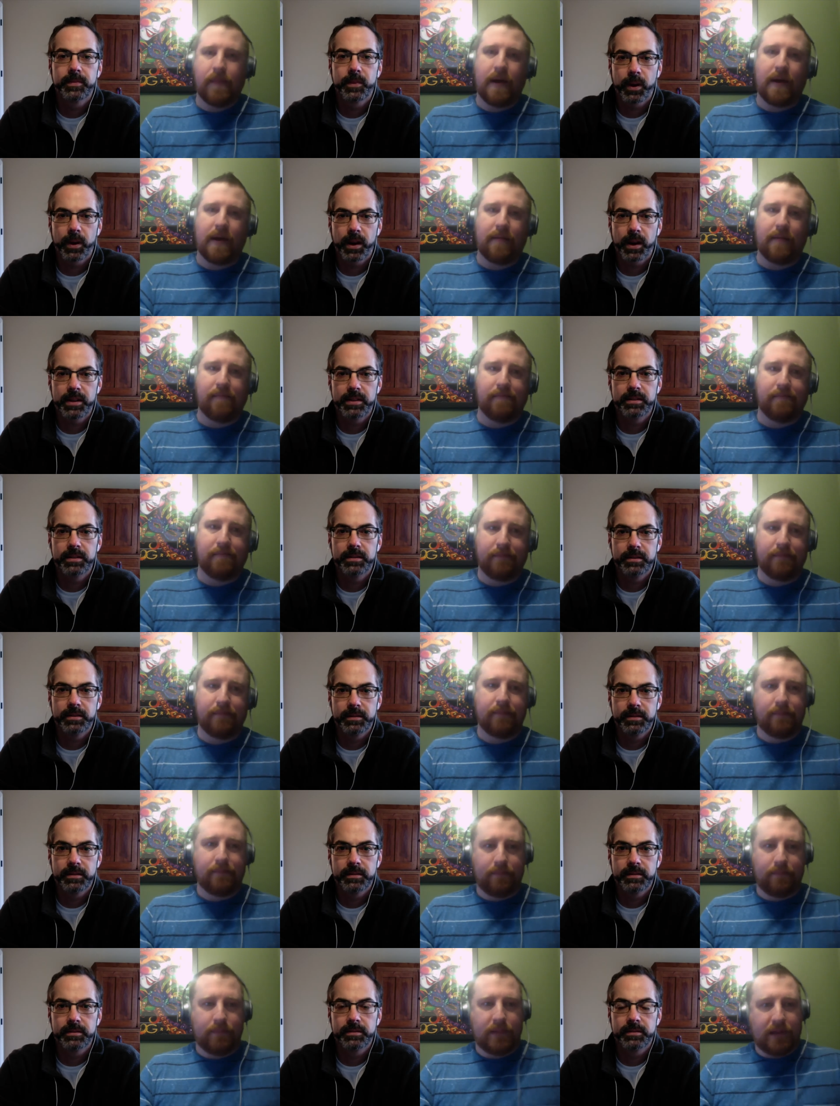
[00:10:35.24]
Speaker 1: Um,
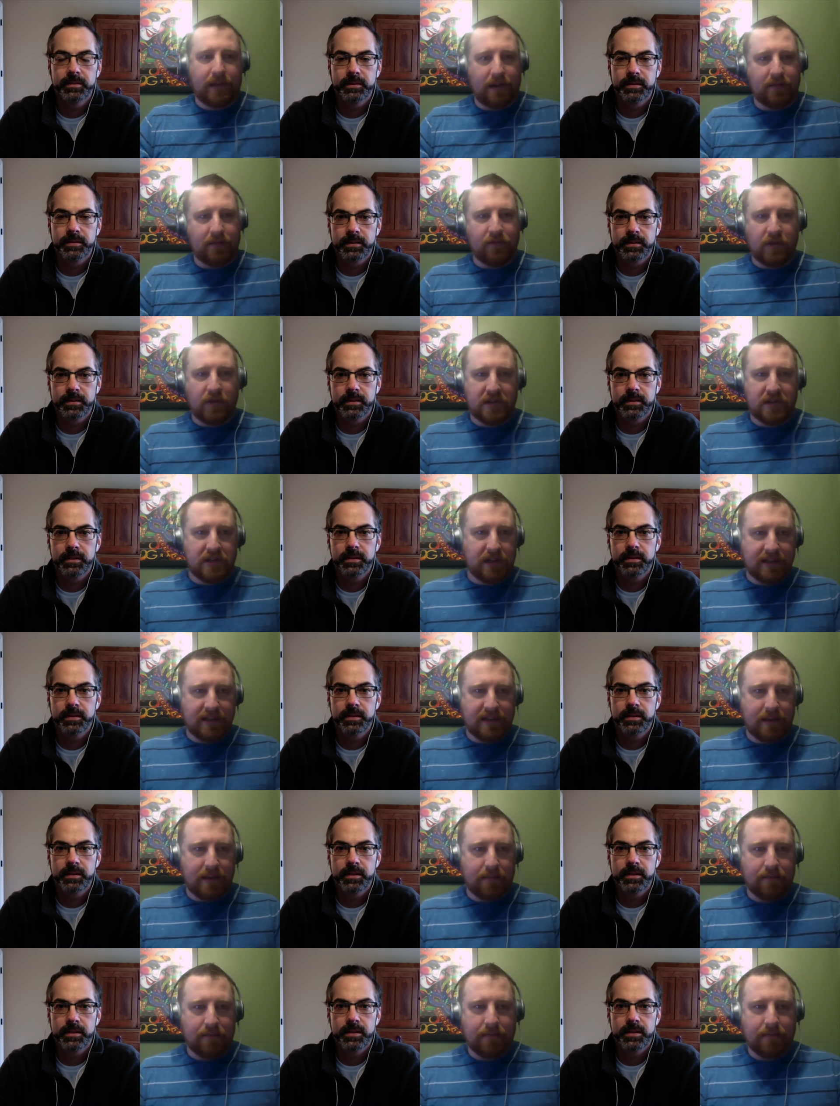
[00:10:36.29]
but unfortunately,
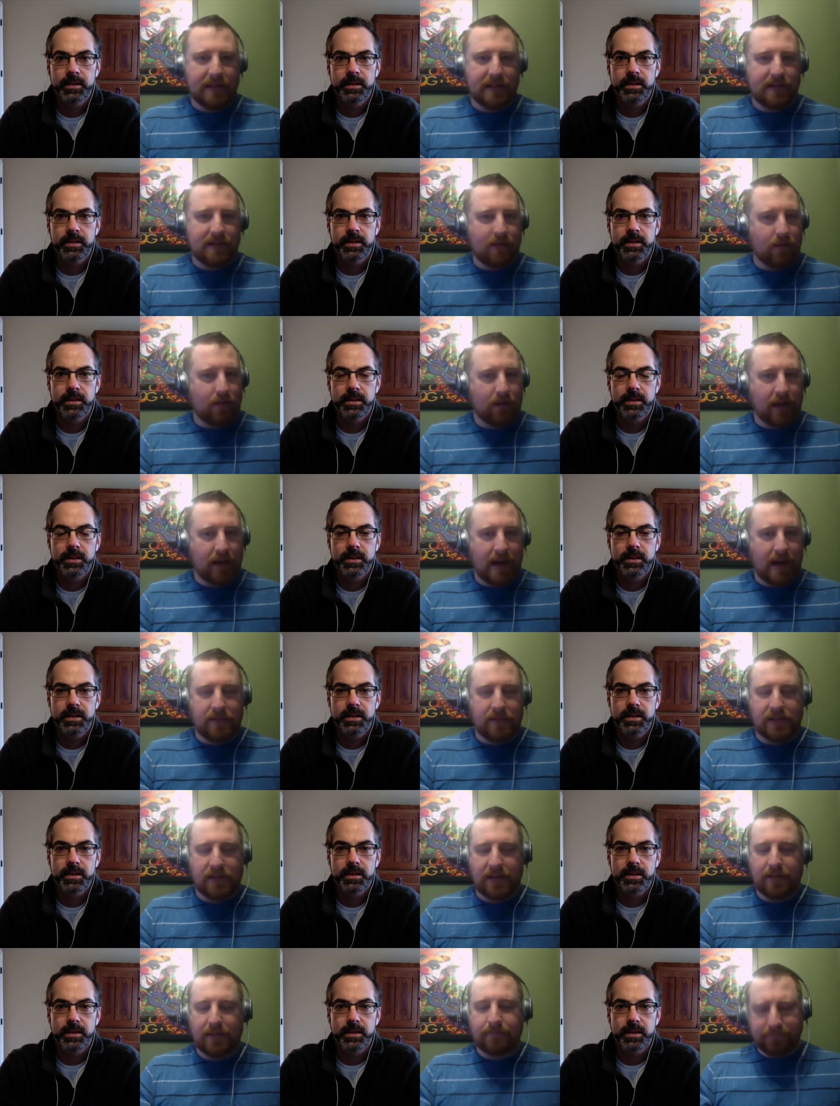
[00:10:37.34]
some that's their only
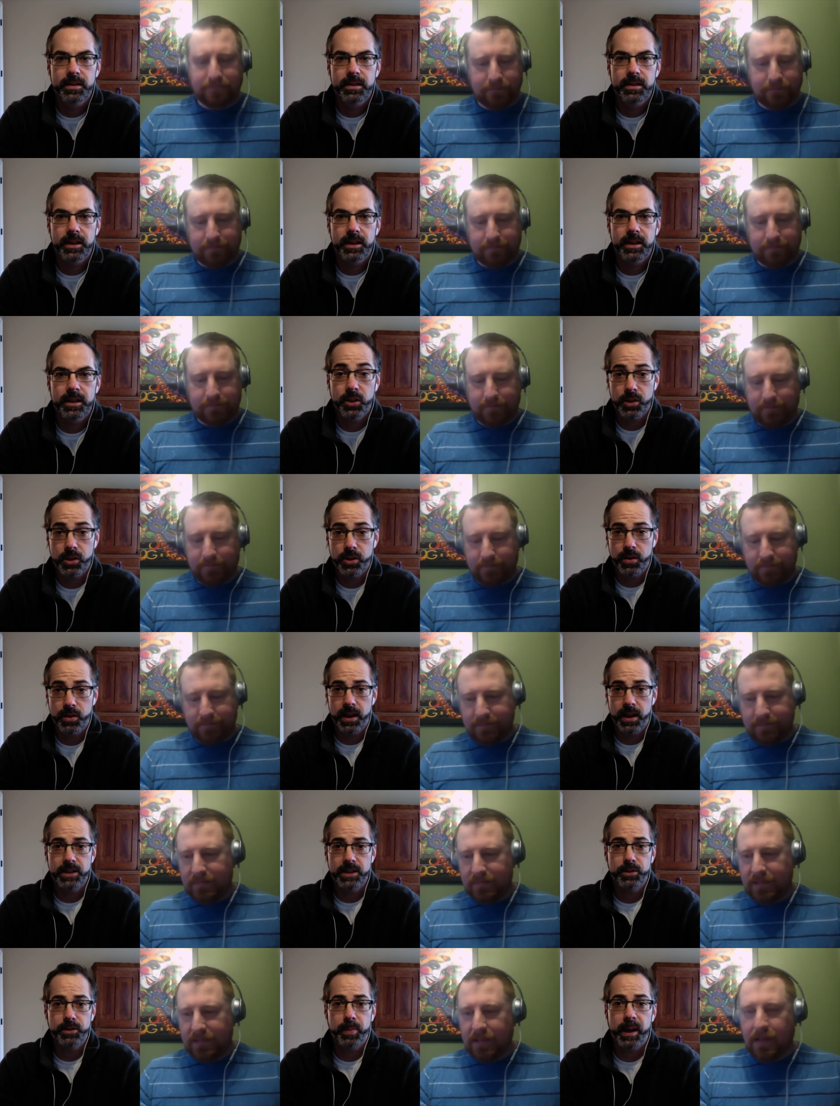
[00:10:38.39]
option.
Speaker 2: And so you
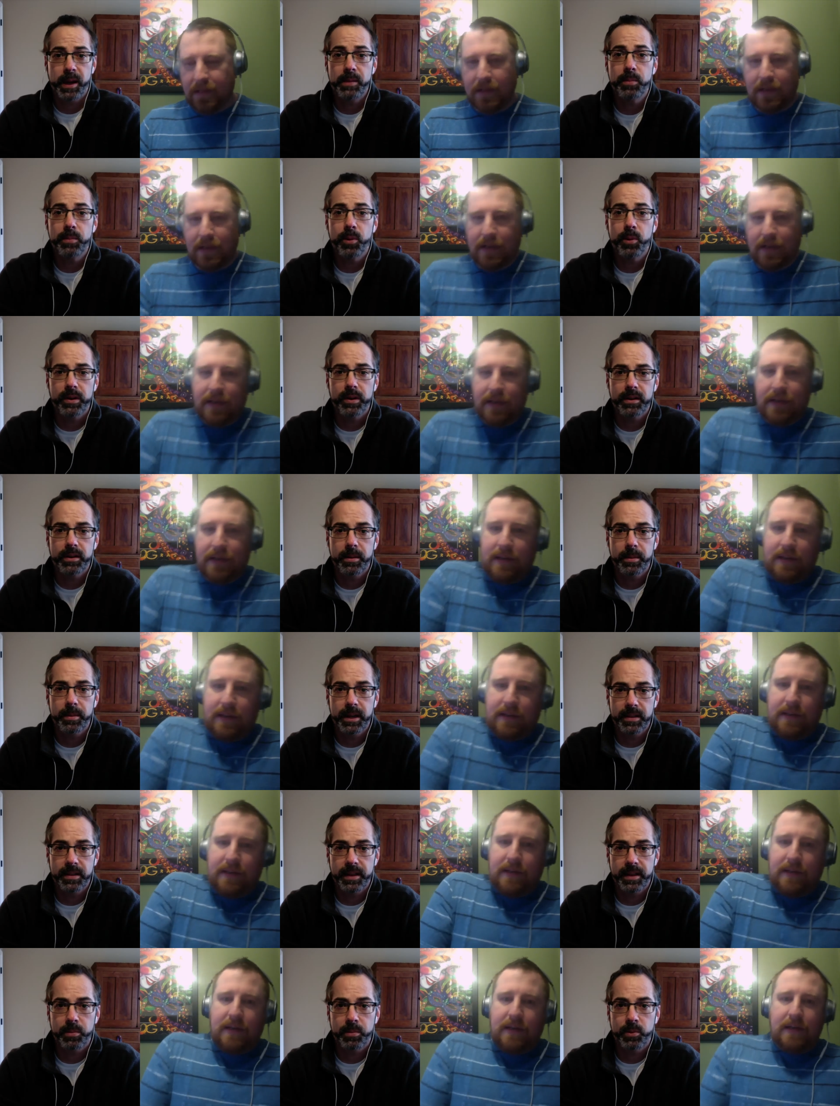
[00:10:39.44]
had your pain point. I mean,
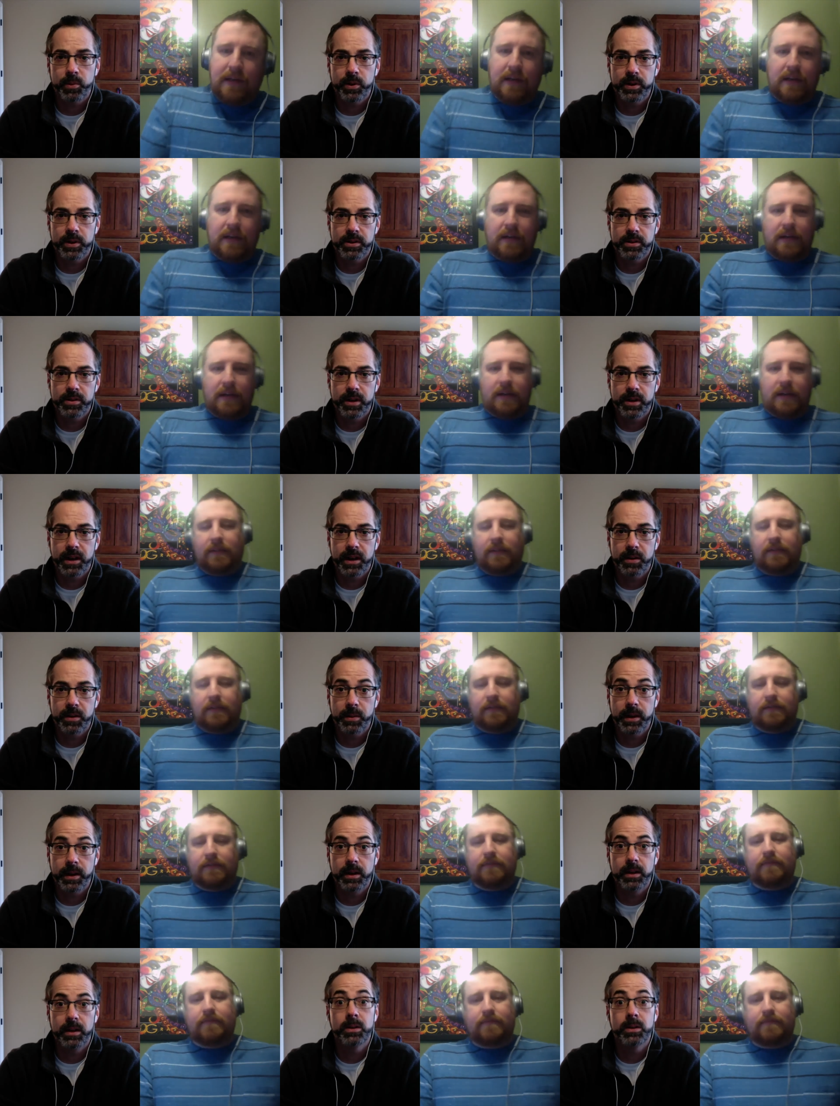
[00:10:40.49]
at that point, you kind of
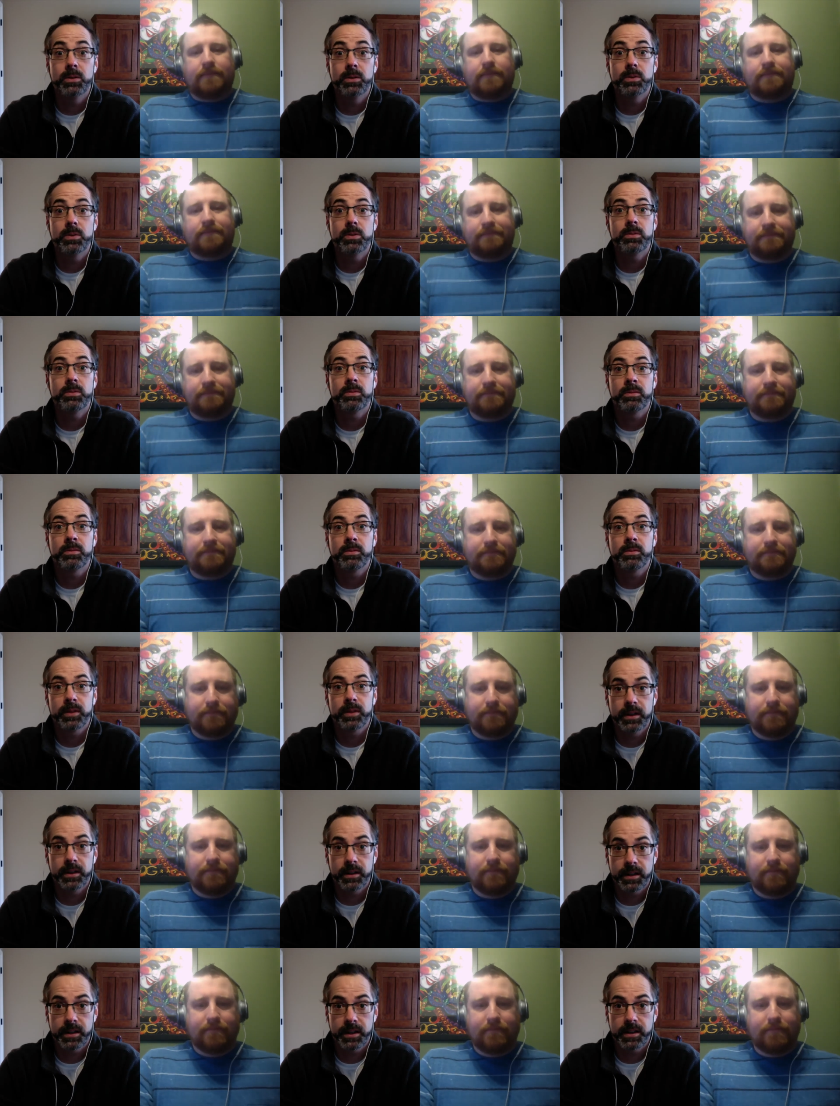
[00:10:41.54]
went, "Oh,
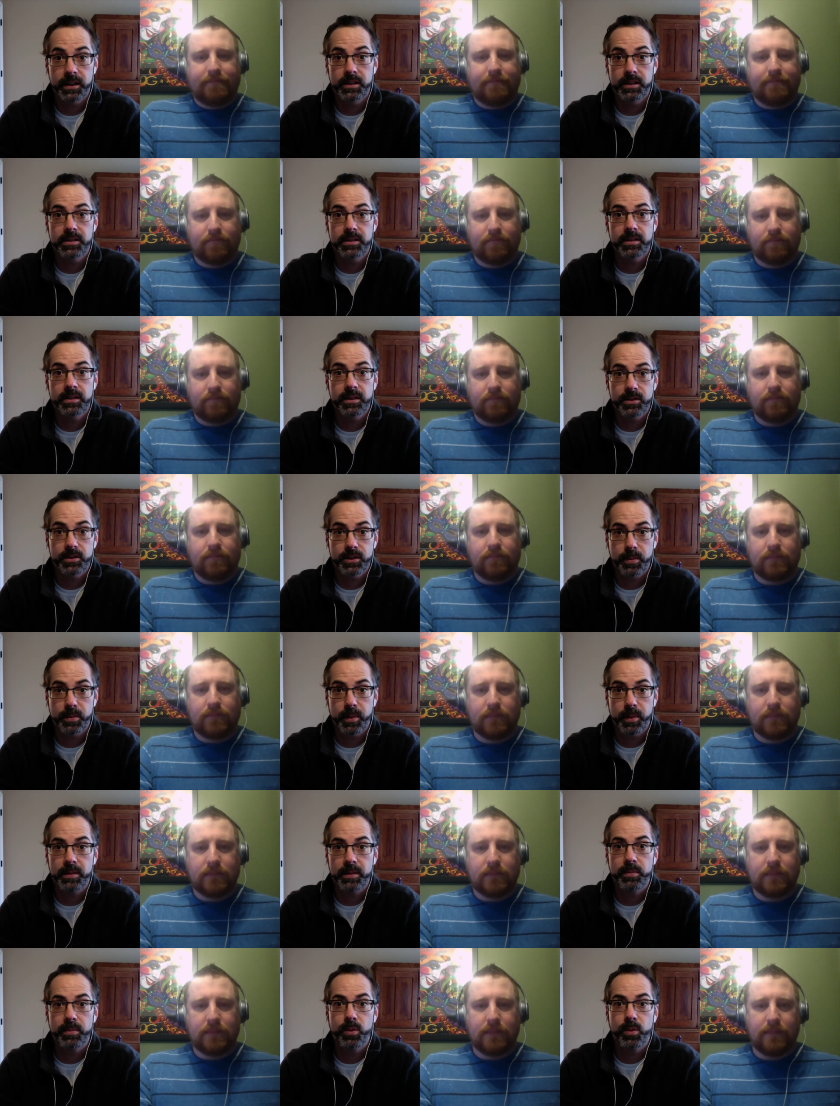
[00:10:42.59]
here it is. Here's the
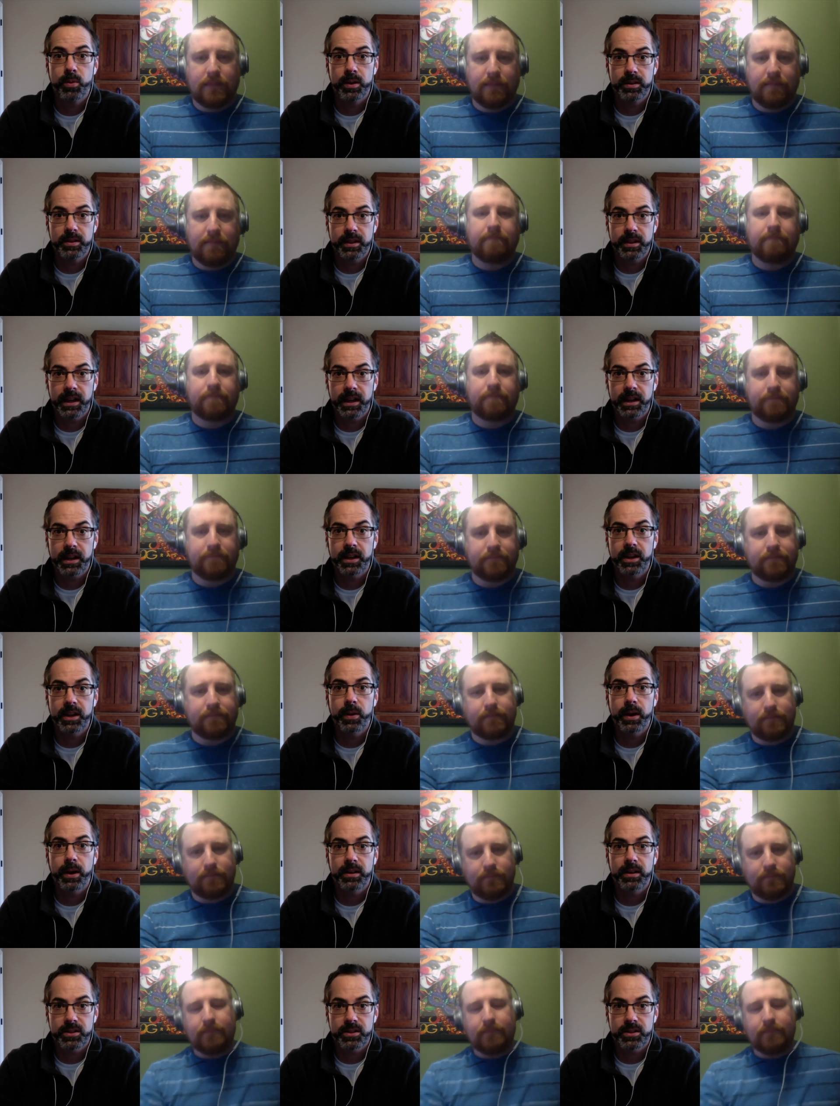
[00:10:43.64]
pain point that I can go out